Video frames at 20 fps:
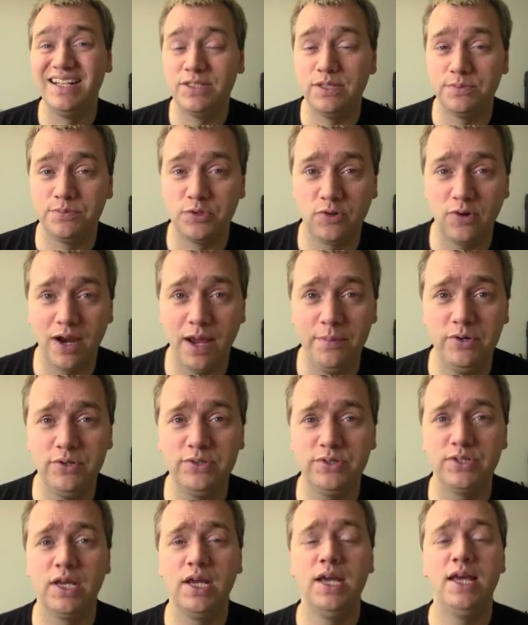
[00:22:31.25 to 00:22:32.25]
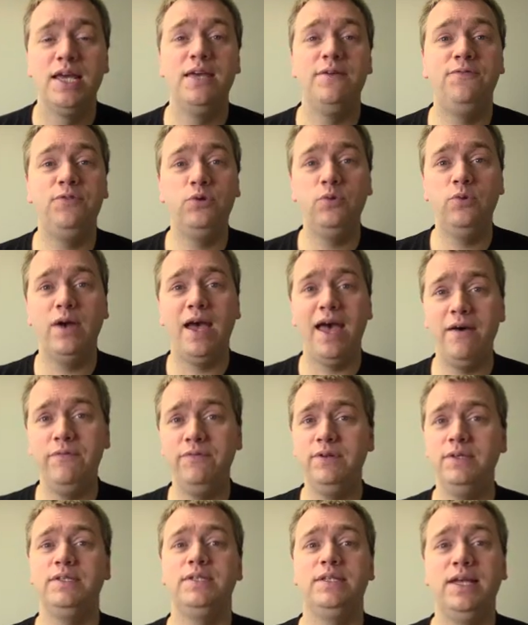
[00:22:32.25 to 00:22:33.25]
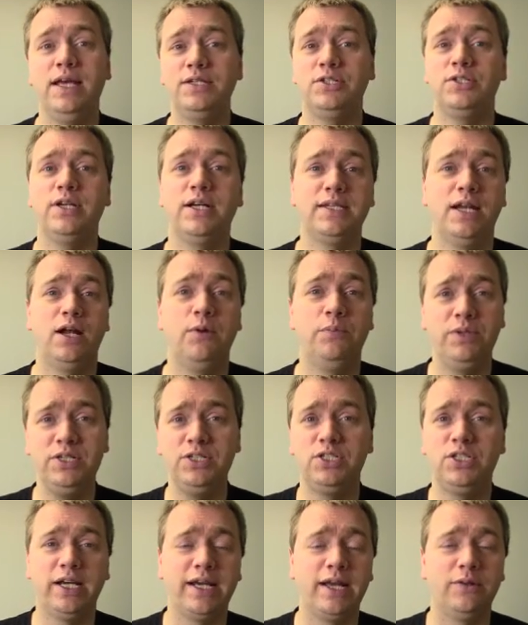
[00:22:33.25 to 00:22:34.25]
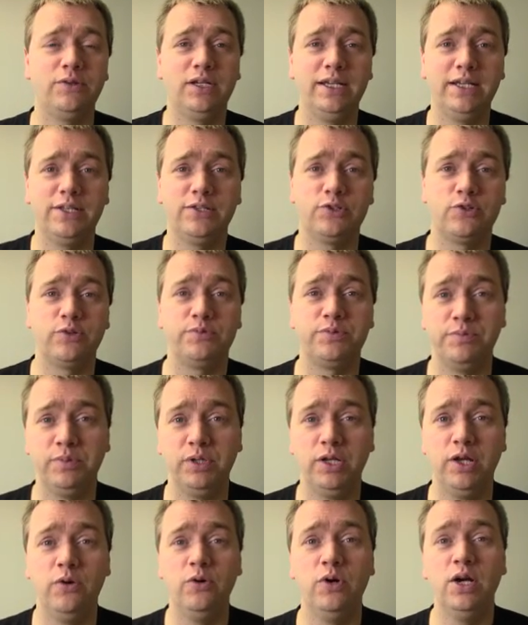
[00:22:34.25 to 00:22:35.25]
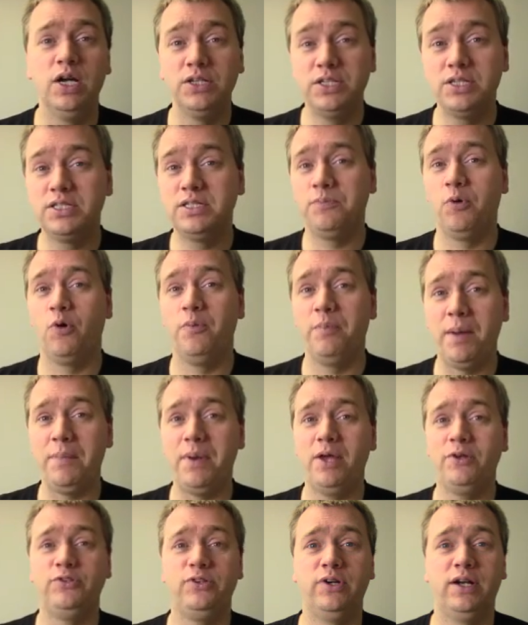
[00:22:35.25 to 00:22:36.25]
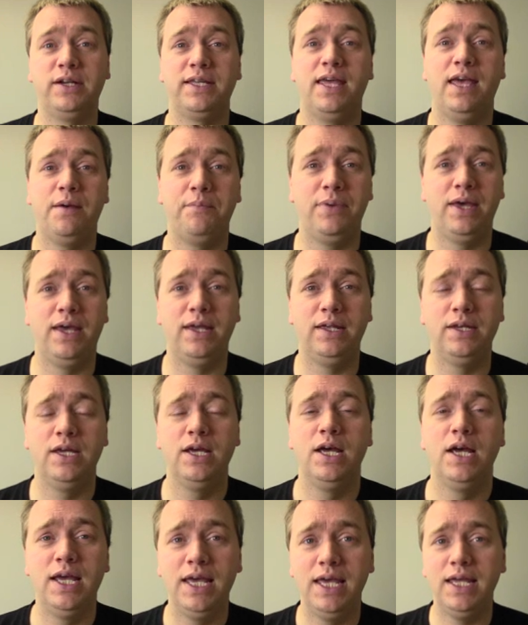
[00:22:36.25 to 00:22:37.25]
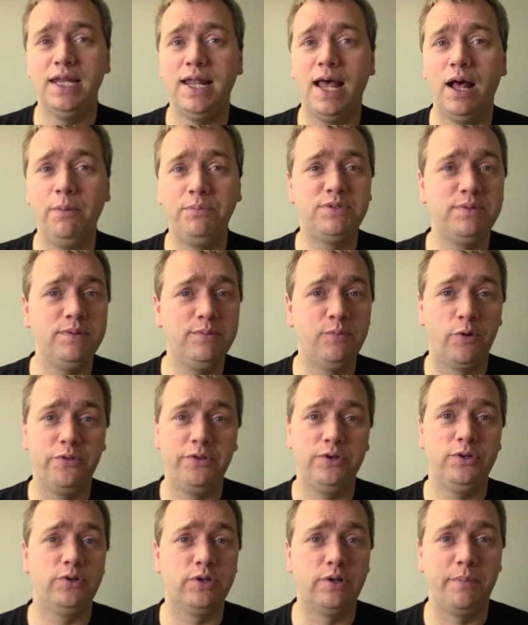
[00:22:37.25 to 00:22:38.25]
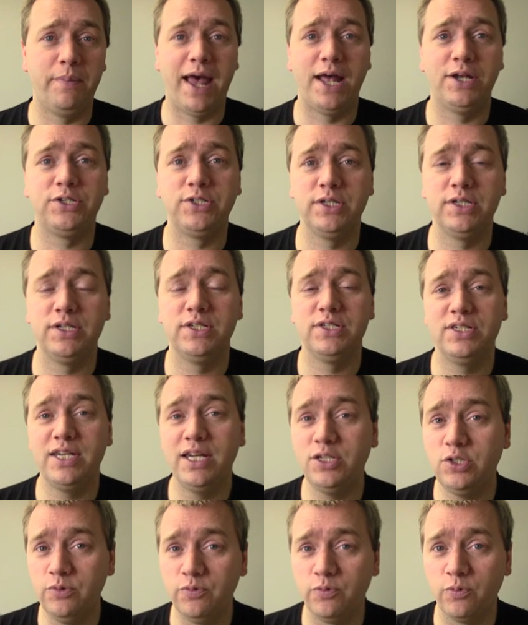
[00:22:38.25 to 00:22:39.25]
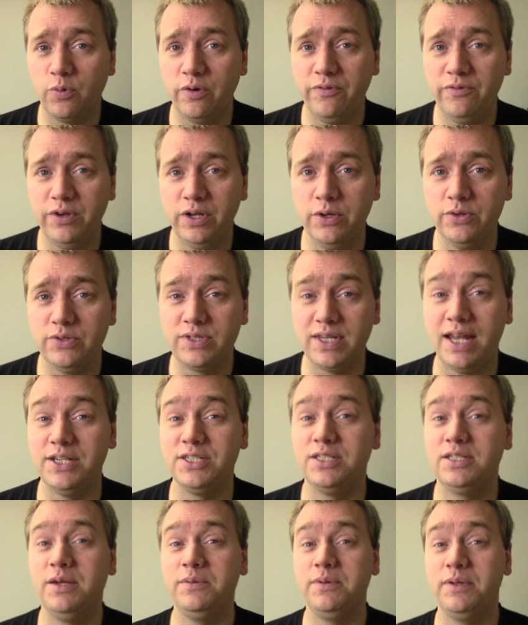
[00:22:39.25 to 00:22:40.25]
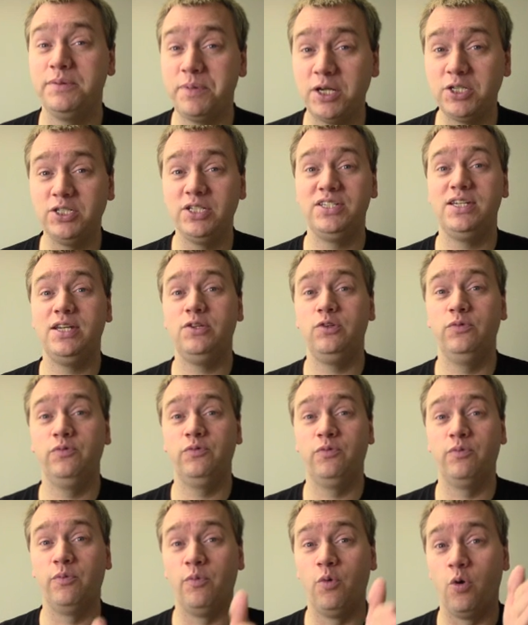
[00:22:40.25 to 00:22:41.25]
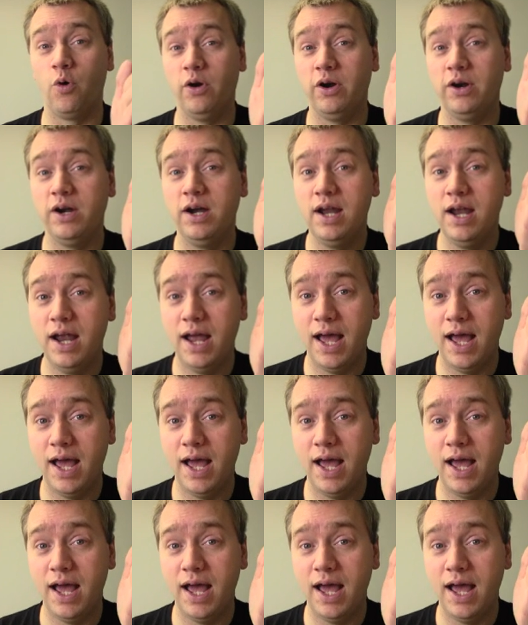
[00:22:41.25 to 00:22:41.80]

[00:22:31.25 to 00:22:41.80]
subscribers. If you haven't yet checked it out, please check out the link in the description below to support my Patreon campaign. It helps me more than you can imagine. Stay tuned for more videos, and especially stay tuned for more